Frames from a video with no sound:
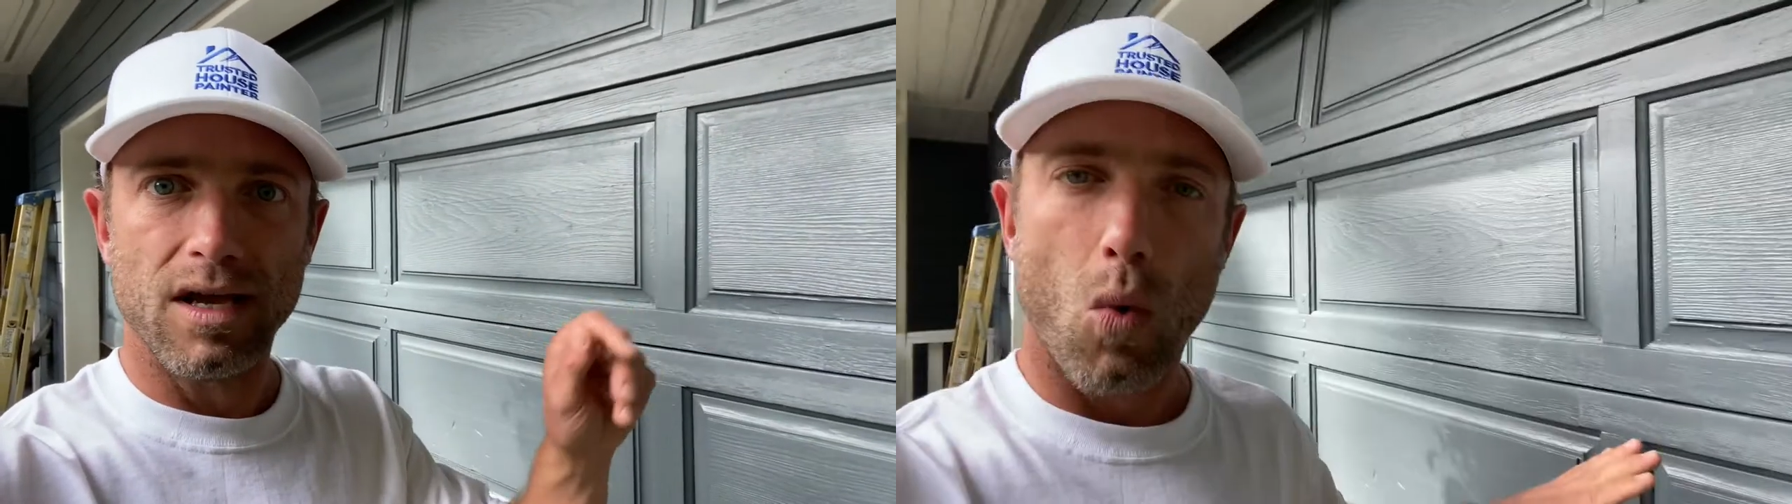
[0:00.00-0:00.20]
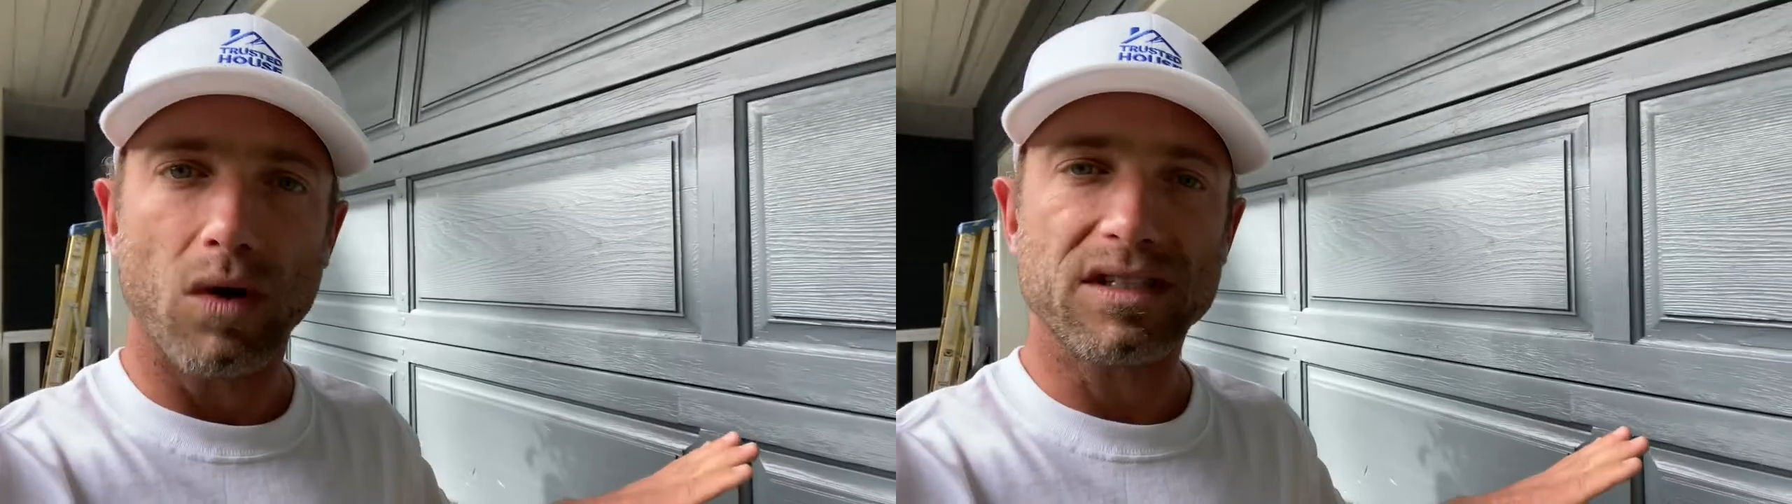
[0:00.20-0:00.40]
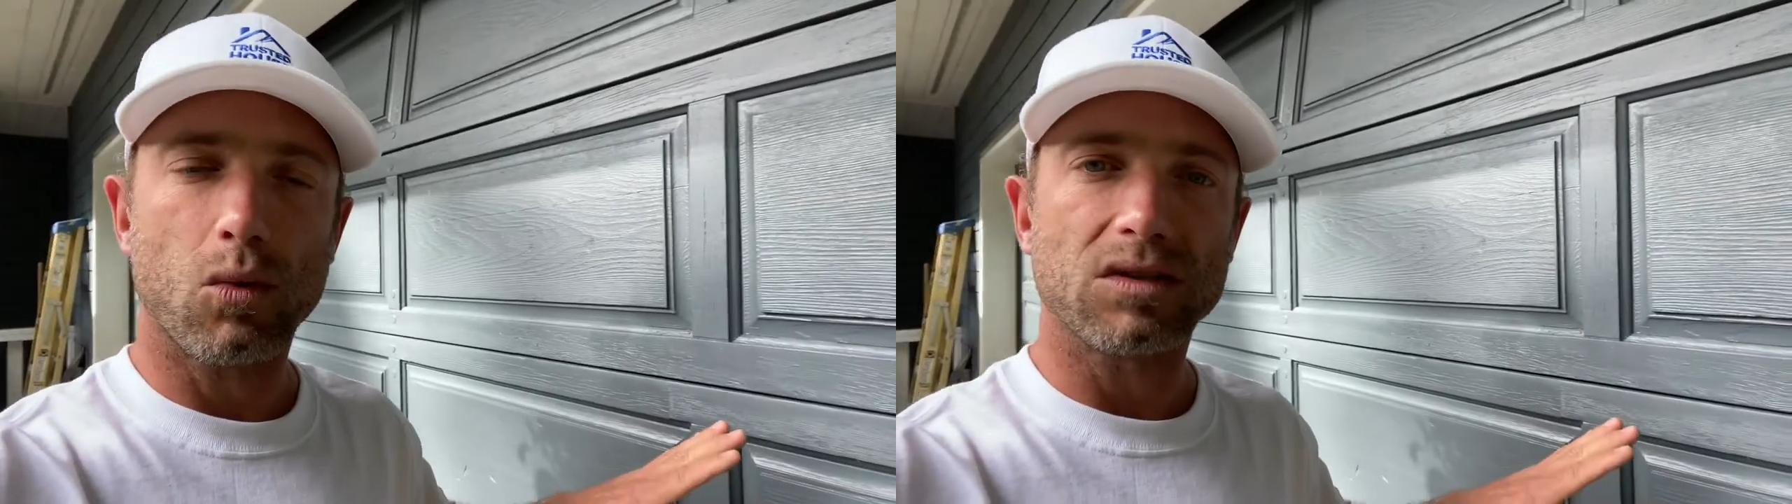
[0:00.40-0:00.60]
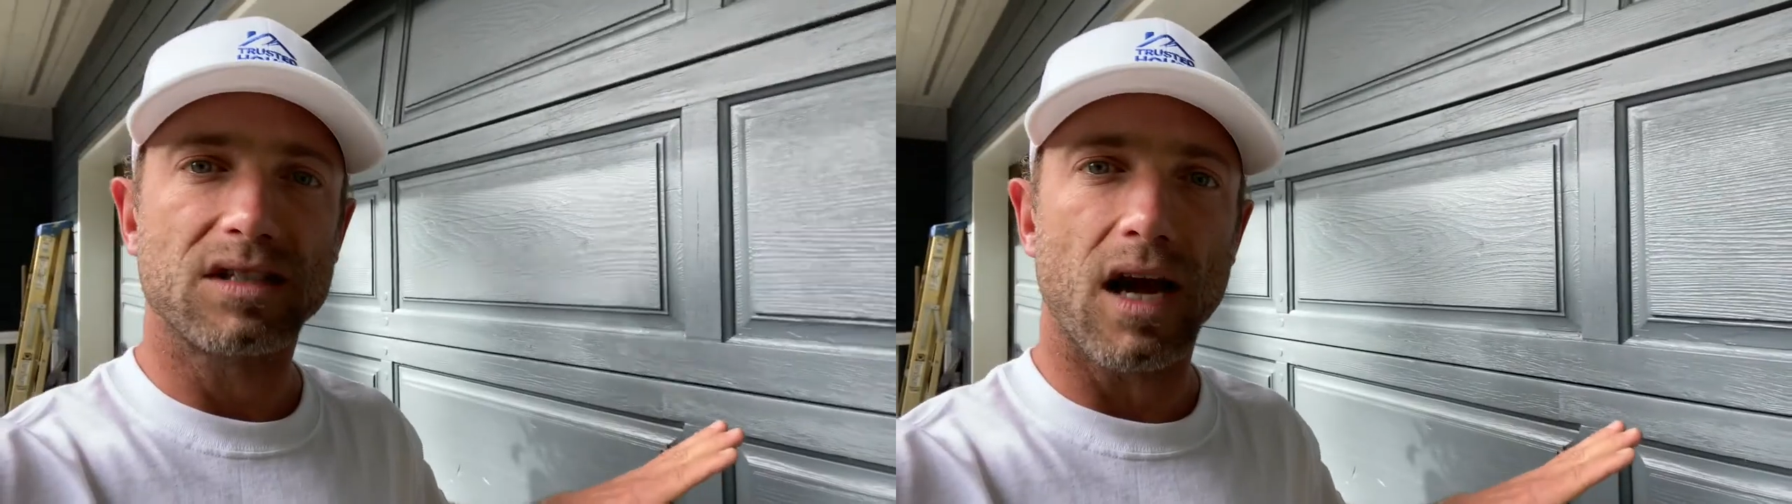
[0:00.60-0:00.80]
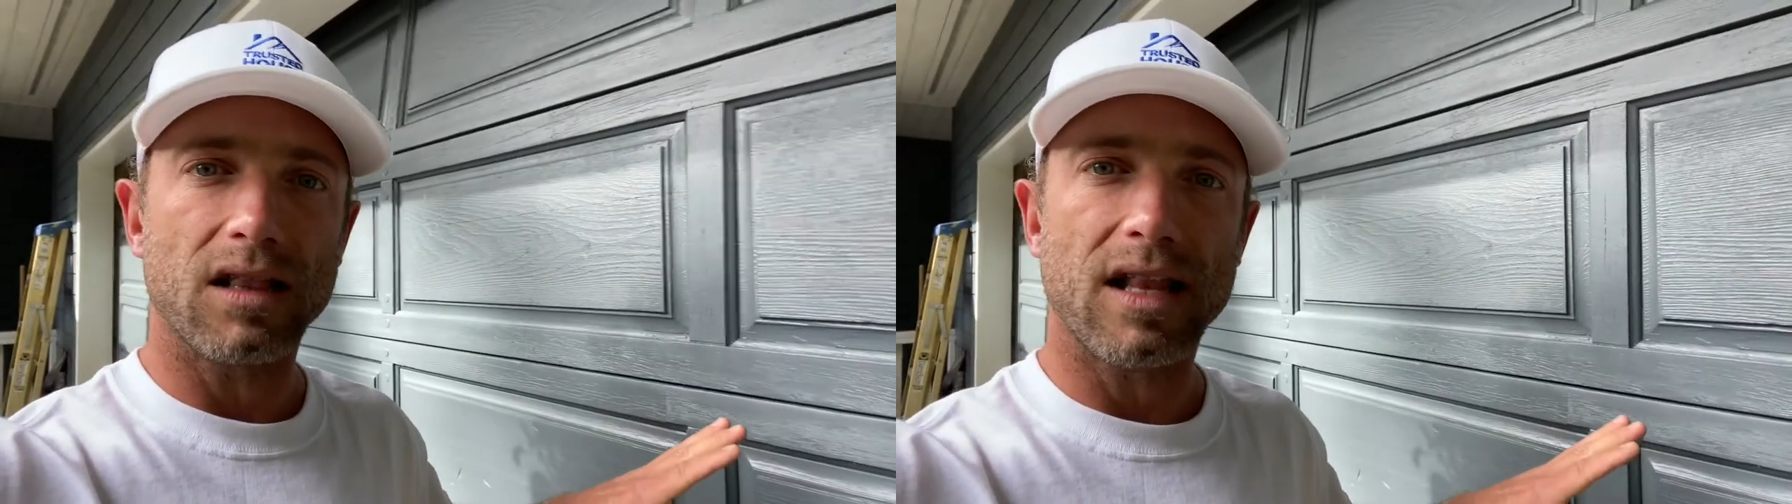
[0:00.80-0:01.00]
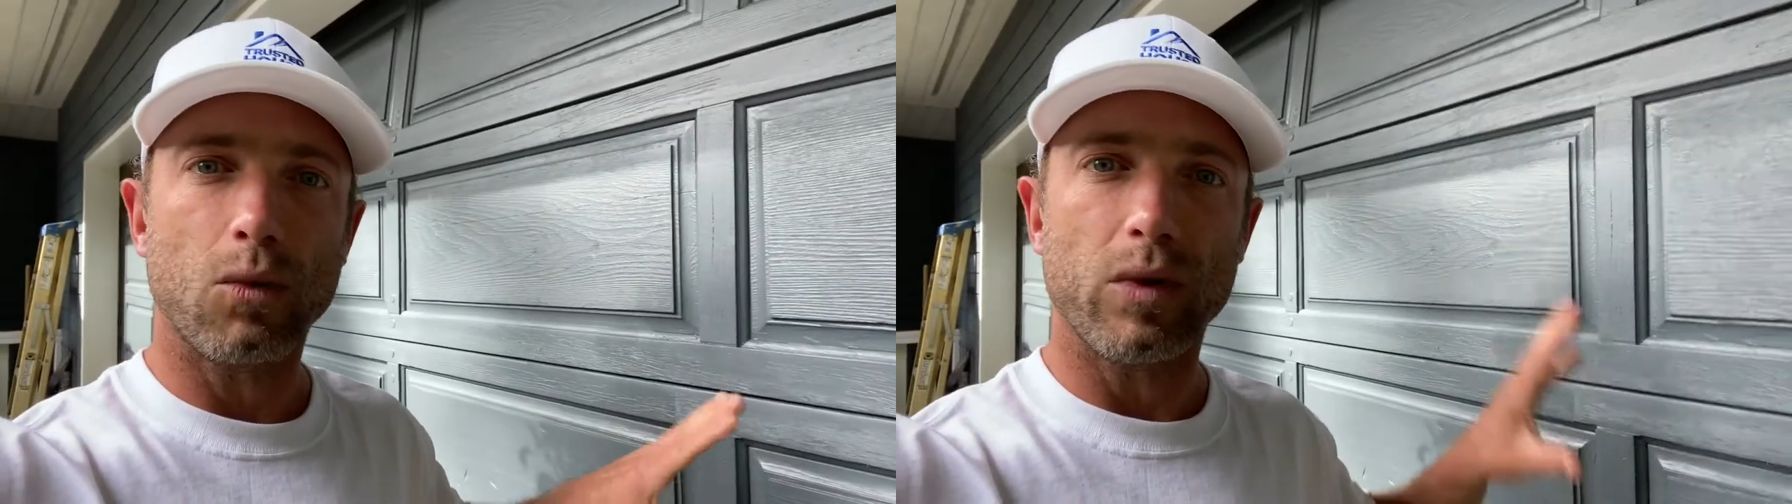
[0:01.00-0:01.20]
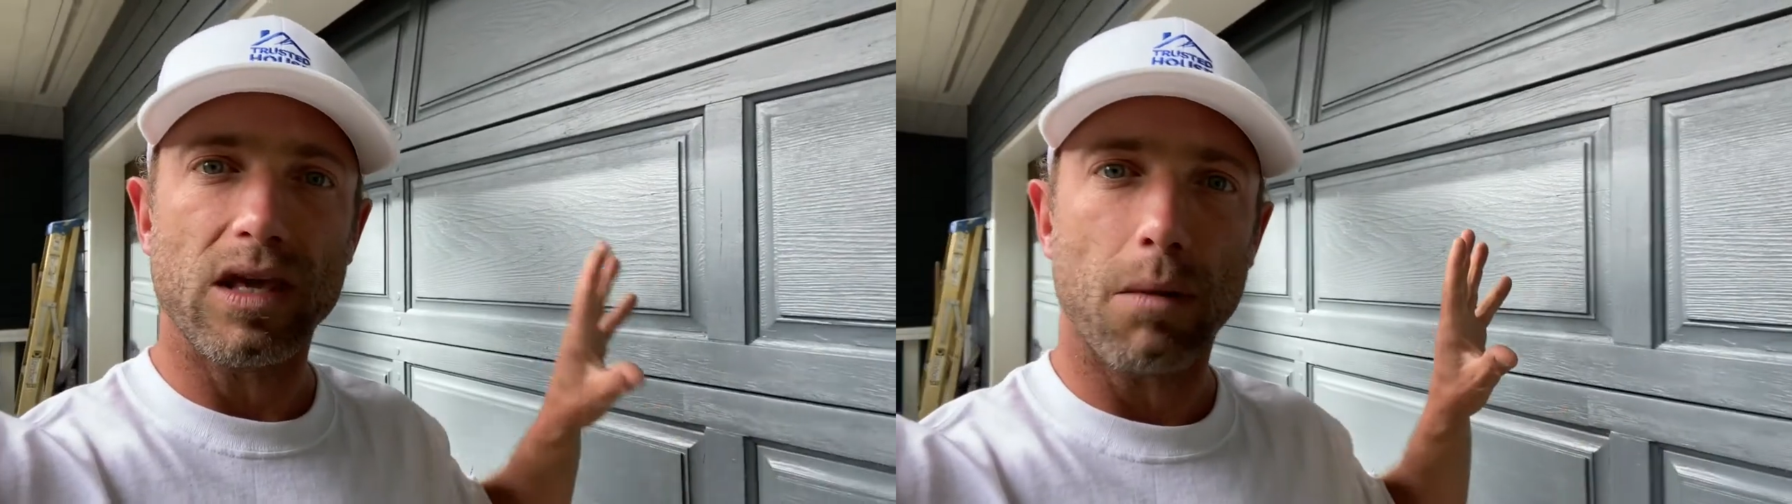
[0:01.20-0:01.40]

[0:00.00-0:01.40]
Once it was done, then we